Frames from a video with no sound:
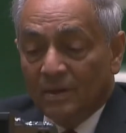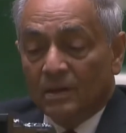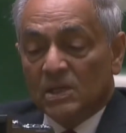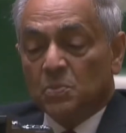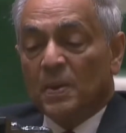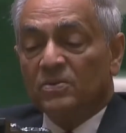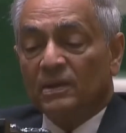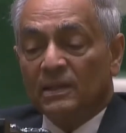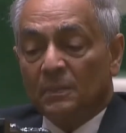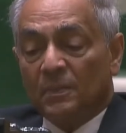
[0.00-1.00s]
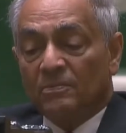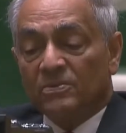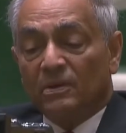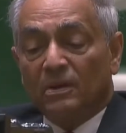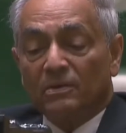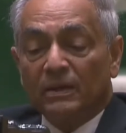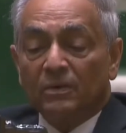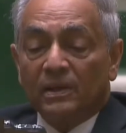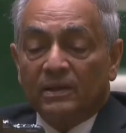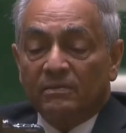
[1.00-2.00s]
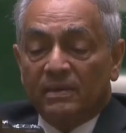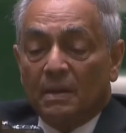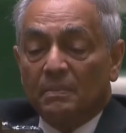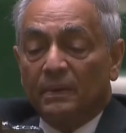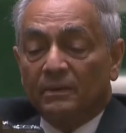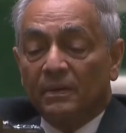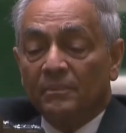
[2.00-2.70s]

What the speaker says: especially the provision on nuclear disarmament